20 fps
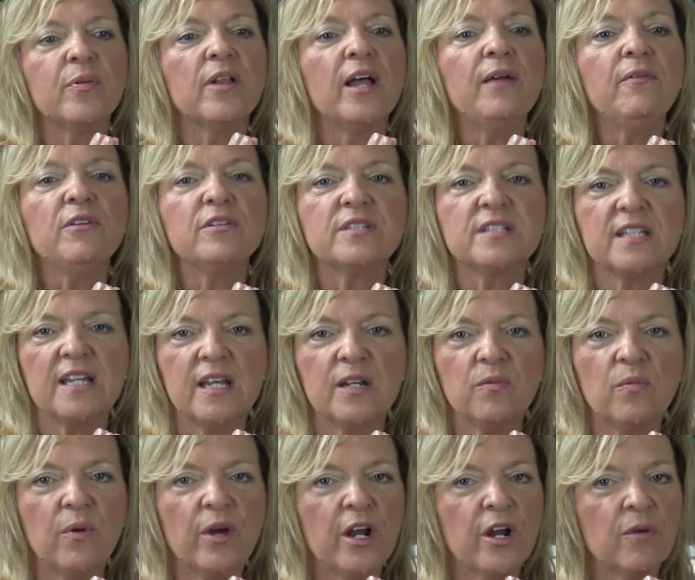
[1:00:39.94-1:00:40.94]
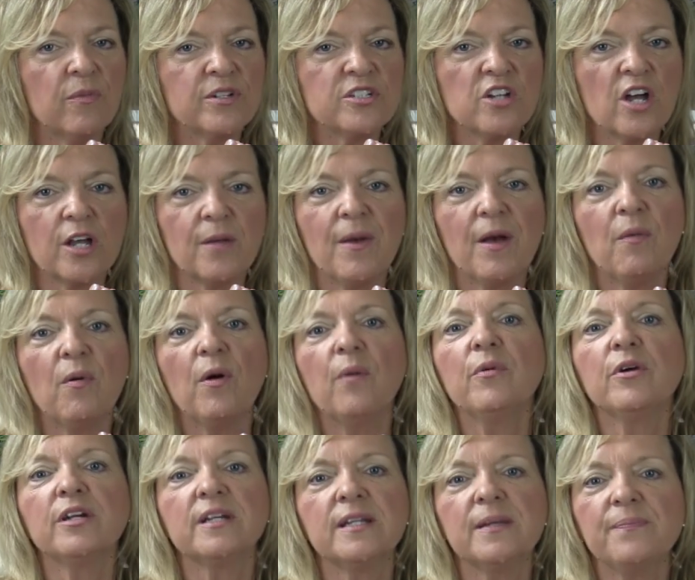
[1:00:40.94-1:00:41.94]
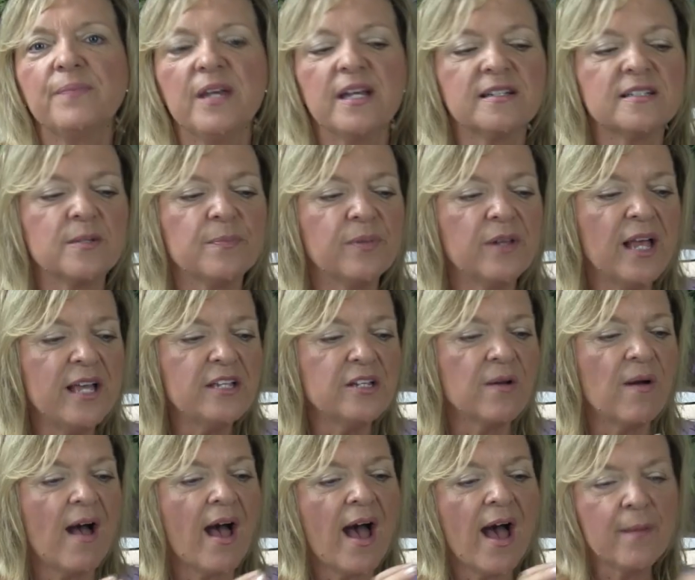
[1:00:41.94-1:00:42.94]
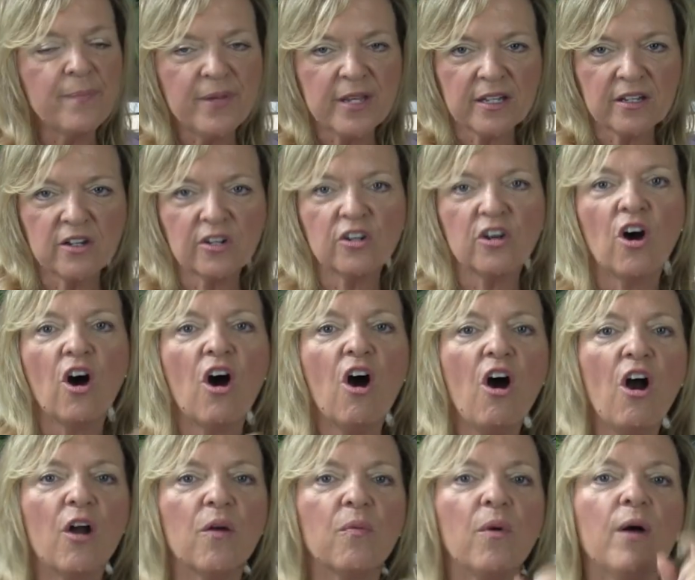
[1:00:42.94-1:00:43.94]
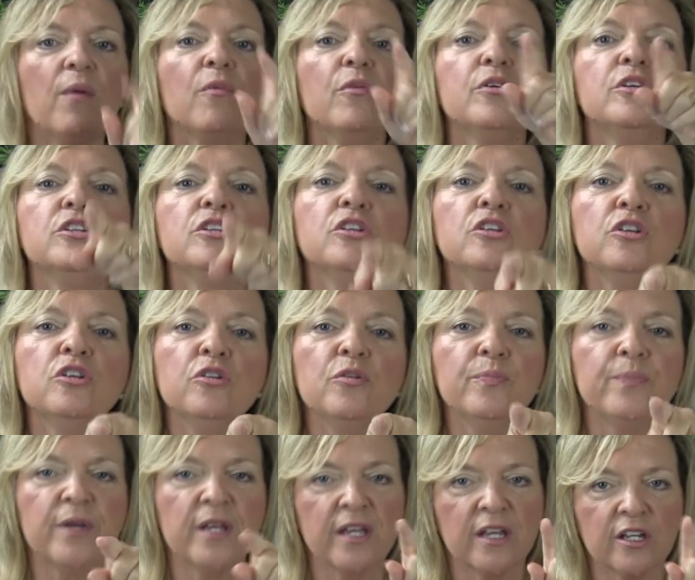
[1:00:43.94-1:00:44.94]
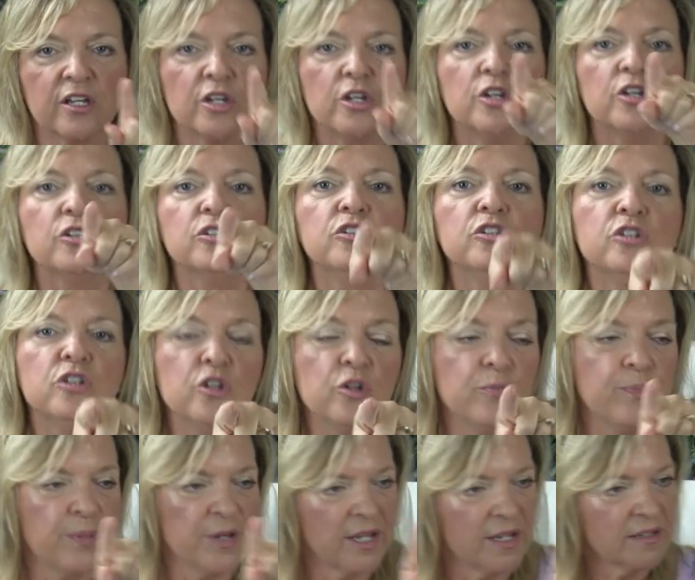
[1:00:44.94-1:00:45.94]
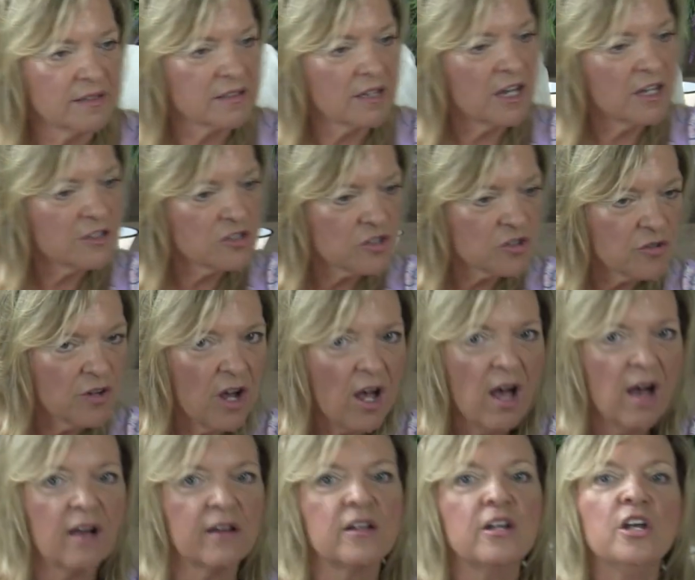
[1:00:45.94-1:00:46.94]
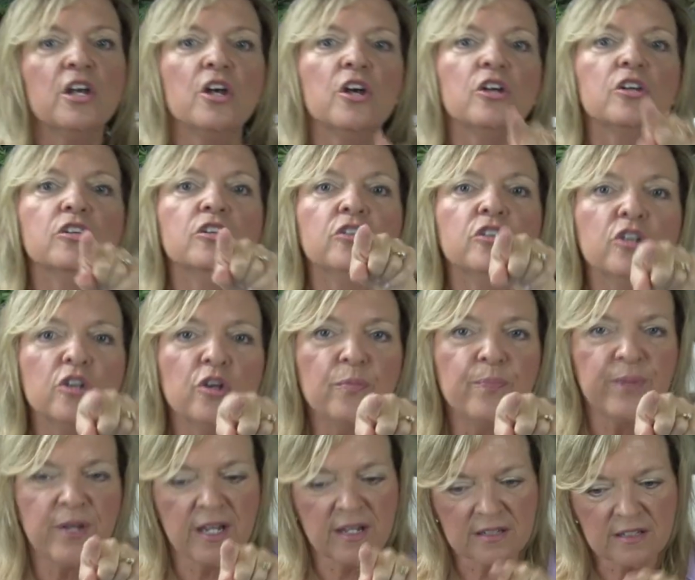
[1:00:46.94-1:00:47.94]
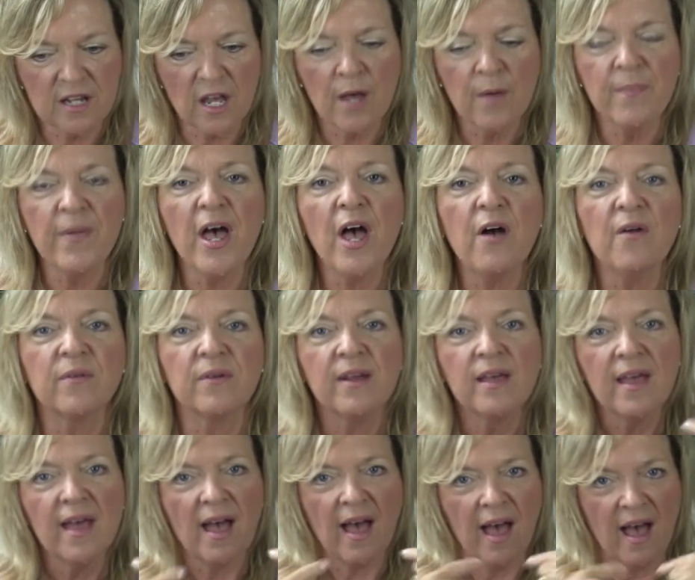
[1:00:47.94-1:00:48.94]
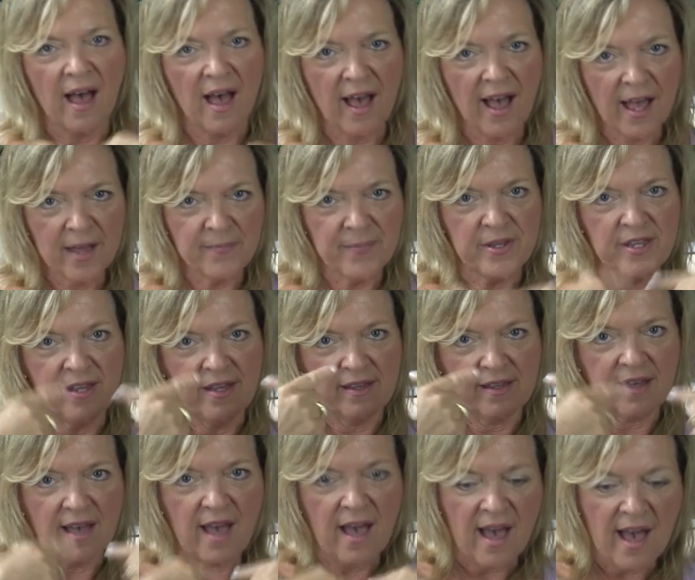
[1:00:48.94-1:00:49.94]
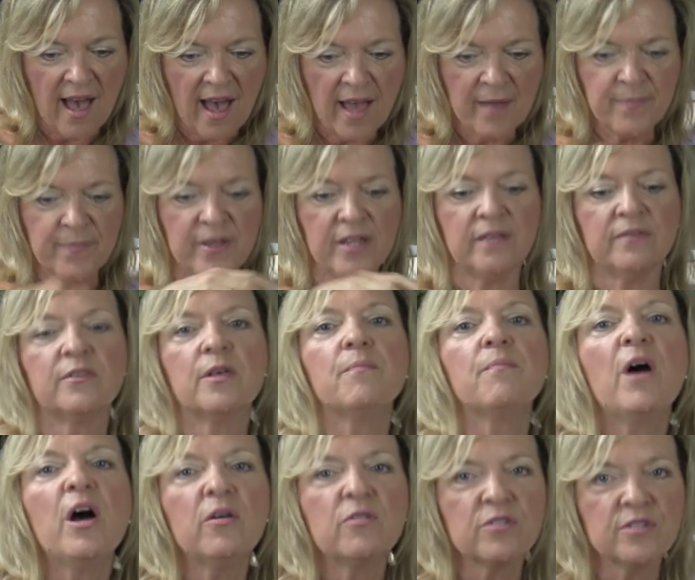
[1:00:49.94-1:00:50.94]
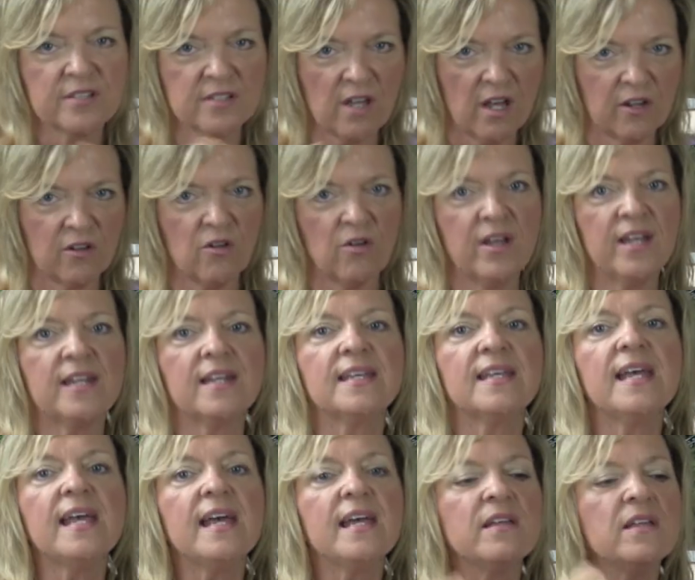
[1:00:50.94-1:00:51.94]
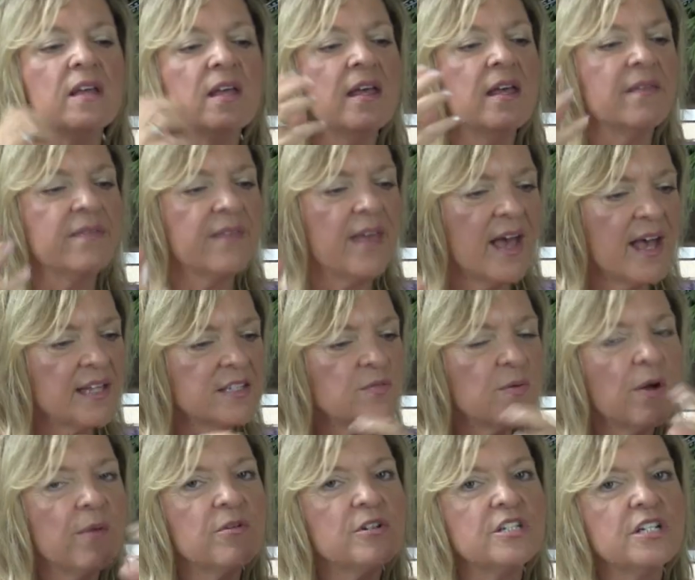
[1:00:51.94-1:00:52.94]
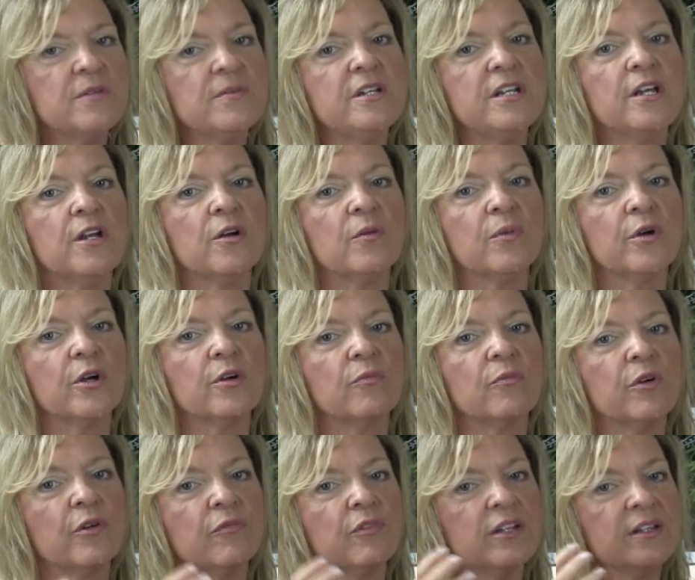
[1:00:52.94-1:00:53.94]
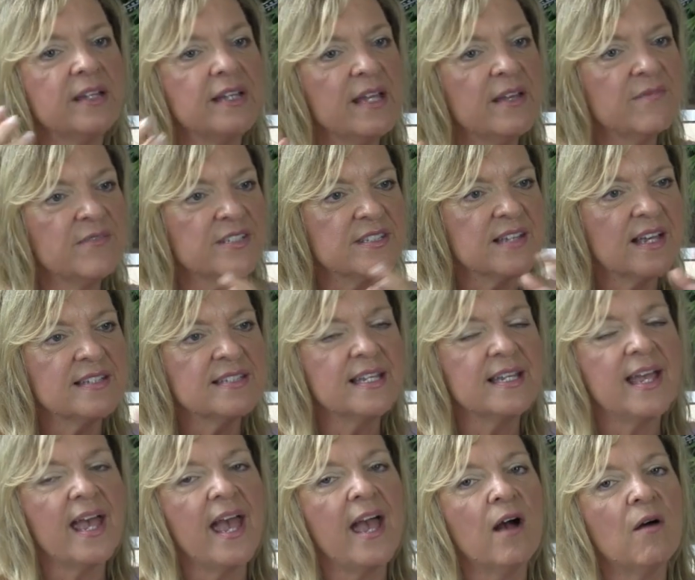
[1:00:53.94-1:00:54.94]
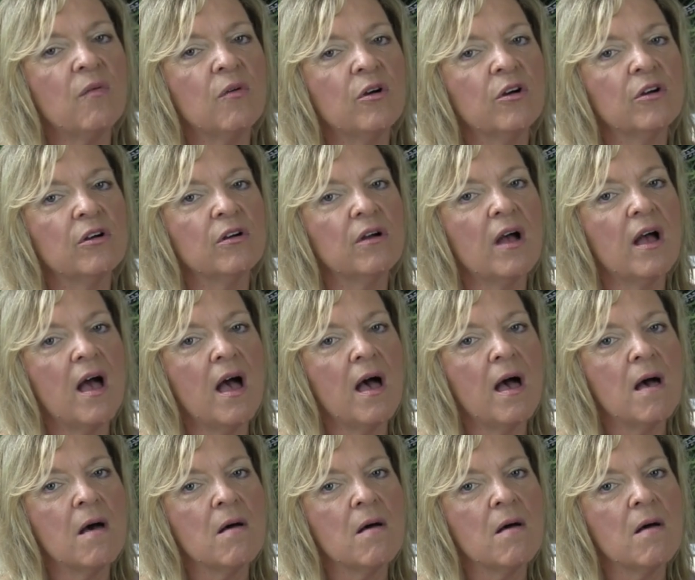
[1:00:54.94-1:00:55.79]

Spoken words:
play routine where we talk about what we're going to pick to play. I pick a car. What will you pick? You picked a truck. You picked a boat. I pick the motorcycle. And again, that's what we're doing here. We're really emphasizing our